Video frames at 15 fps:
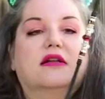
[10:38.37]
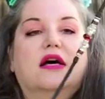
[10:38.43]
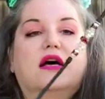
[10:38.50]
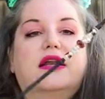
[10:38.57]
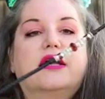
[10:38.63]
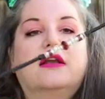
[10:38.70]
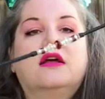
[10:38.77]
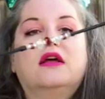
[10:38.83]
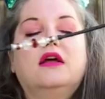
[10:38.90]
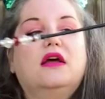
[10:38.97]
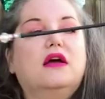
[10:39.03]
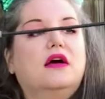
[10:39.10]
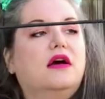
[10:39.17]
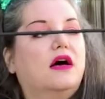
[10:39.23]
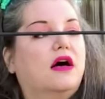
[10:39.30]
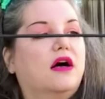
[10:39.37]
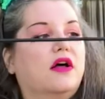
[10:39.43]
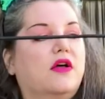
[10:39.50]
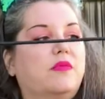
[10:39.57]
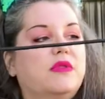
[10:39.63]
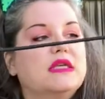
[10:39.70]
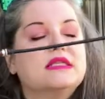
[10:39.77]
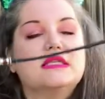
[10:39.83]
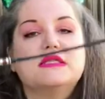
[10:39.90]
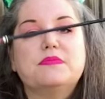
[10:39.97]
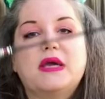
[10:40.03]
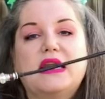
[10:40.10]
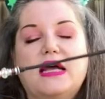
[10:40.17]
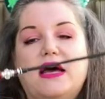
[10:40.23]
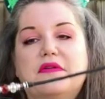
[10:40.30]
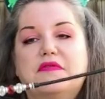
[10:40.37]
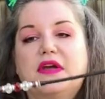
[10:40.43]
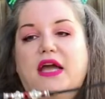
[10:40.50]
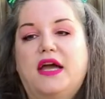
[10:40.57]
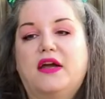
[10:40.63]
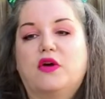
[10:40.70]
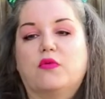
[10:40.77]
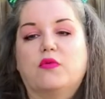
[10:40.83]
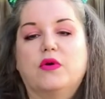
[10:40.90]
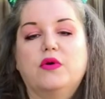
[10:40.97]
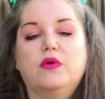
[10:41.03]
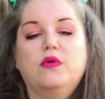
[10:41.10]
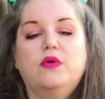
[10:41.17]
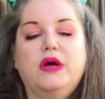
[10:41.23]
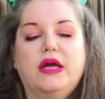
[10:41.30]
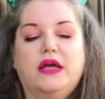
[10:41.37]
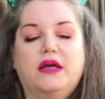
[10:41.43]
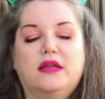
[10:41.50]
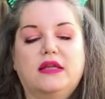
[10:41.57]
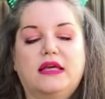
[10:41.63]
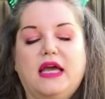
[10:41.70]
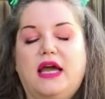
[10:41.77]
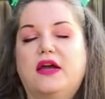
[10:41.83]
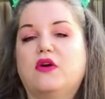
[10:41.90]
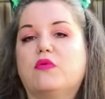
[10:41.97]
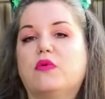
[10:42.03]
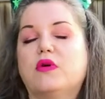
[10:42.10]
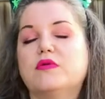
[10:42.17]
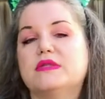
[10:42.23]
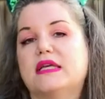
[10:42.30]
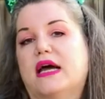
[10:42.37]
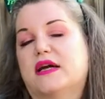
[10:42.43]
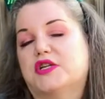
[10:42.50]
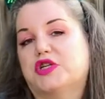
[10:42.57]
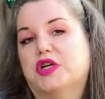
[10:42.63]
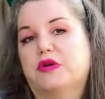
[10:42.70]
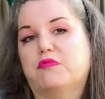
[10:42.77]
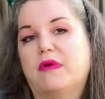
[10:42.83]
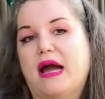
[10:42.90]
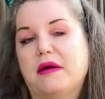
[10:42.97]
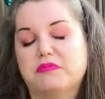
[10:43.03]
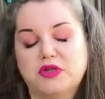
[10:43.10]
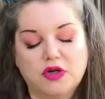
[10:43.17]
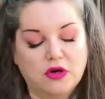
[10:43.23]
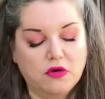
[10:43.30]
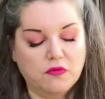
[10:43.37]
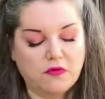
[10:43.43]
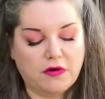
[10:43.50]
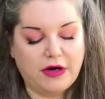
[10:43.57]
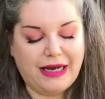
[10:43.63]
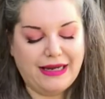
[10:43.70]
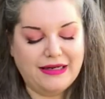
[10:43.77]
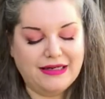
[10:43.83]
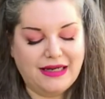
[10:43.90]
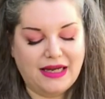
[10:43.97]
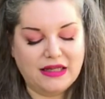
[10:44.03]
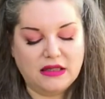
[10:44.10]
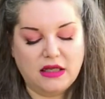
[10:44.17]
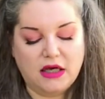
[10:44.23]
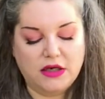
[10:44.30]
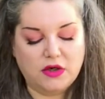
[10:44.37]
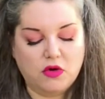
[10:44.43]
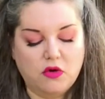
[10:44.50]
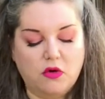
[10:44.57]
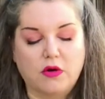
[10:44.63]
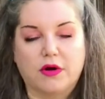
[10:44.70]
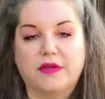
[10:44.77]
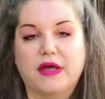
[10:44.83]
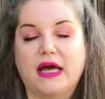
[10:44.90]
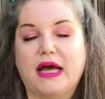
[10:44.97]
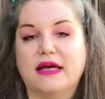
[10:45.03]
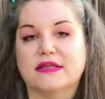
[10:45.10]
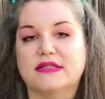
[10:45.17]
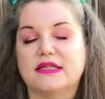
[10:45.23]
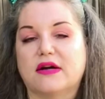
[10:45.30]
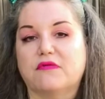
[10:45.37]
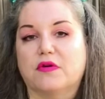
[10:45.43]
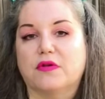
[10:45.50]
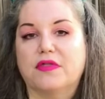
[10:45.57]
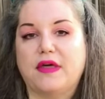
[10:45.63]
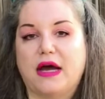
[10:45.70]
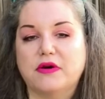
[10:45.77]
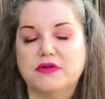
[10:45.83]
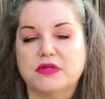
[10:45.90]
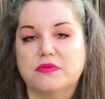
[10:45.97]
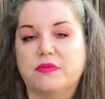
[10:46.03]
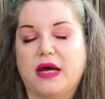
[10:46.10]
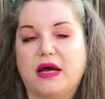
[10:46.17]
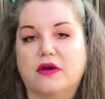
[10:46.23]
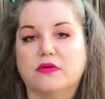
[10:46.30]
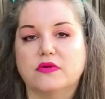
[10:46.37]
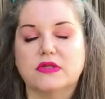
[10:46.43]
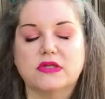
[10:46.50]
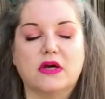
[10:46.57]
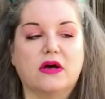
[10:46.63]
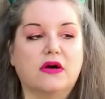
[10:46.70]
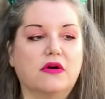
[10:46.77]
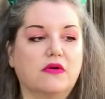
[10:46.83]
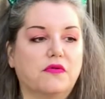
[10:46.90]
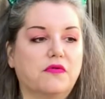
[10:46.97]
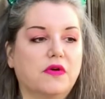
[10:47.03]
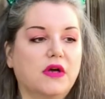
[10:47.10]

on it. Um, this is made out of kangaroo and the kangaroo is actually wrapped over a nylon core that has several thousand pounds of